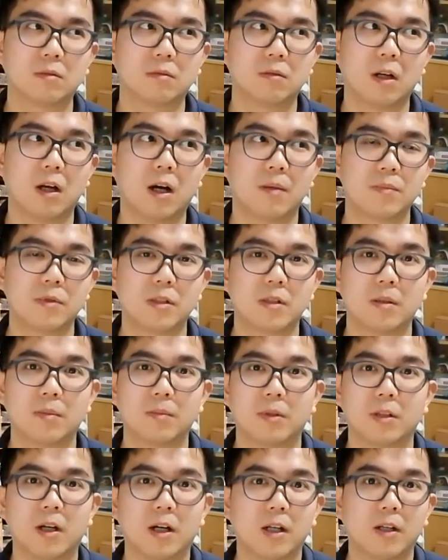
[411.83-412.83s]
up some
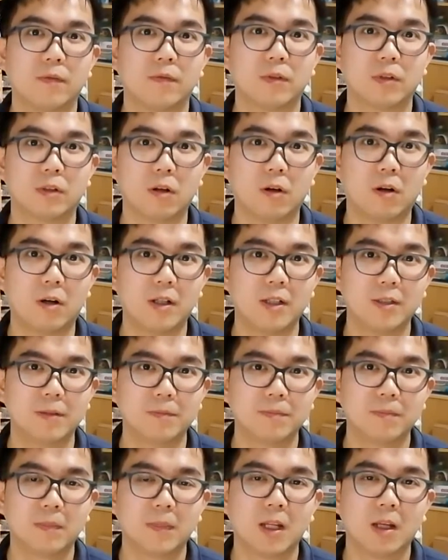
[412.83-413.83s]
kind of a guard
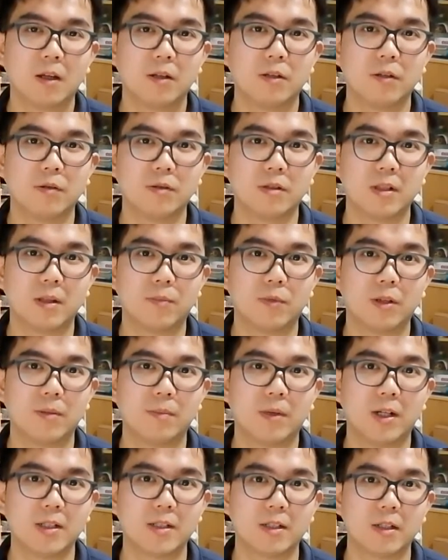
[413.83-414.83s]
to separate
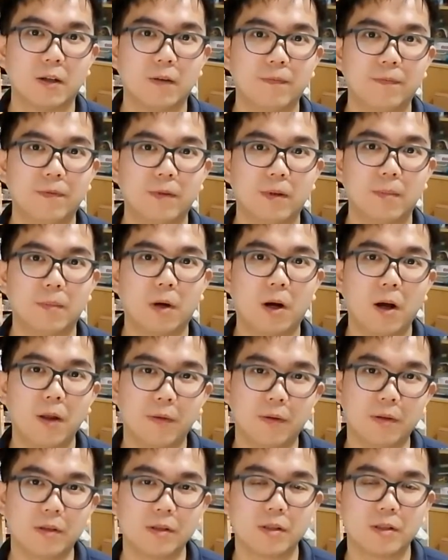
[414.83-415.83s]
myself from
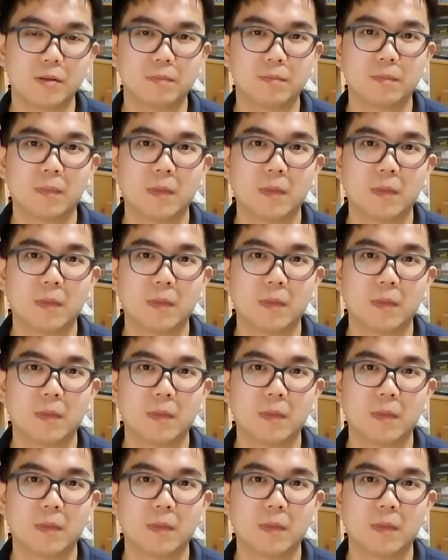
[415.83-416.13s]
others.